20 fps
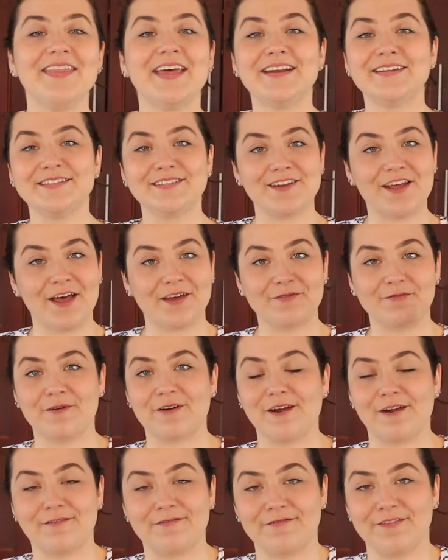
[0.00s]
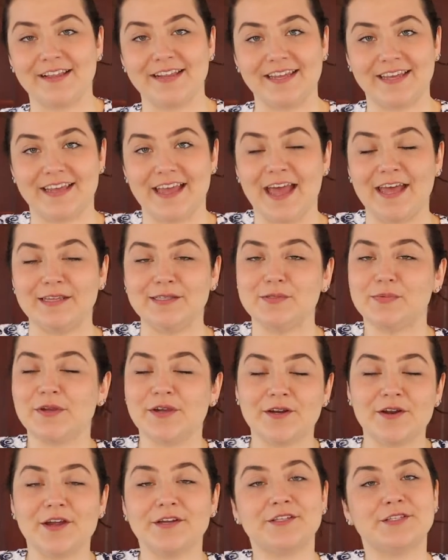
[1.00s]
that is not where our filling ends. We
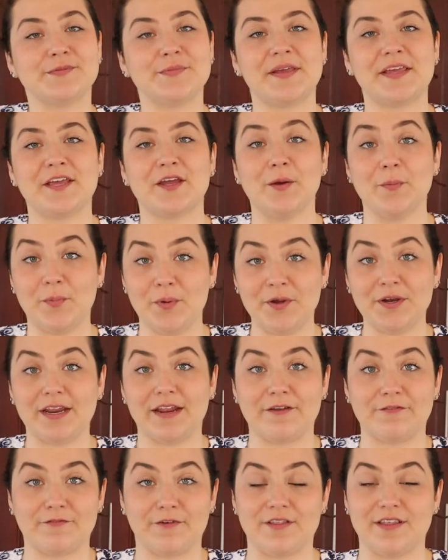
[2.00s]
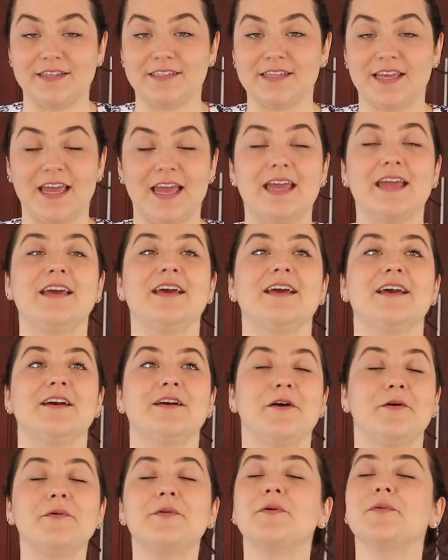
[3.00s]
are not just making a pudding for this cake.
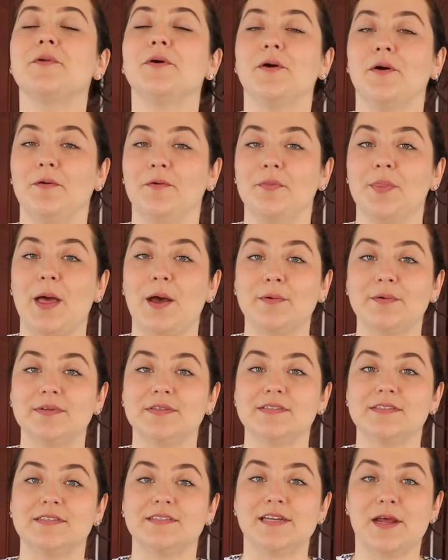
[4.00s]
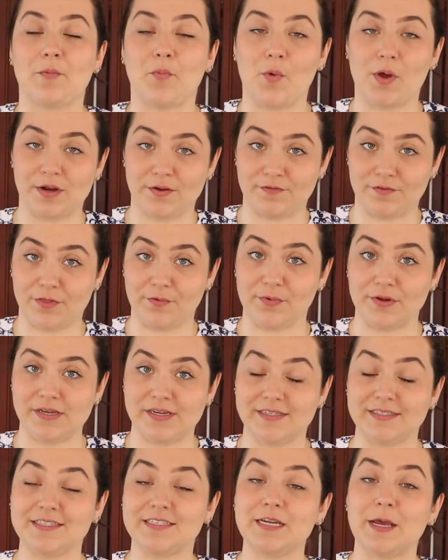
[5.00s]
Oh no, that was step 1 of
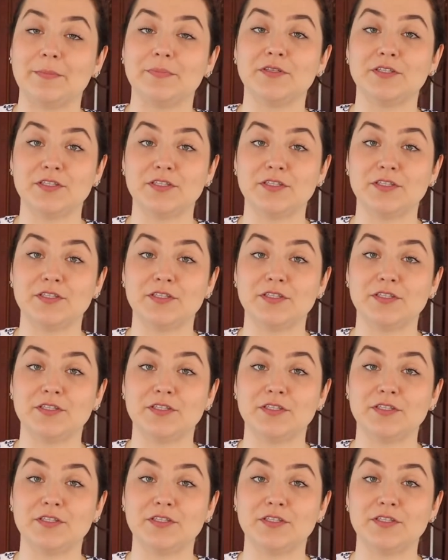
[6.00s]
3. Step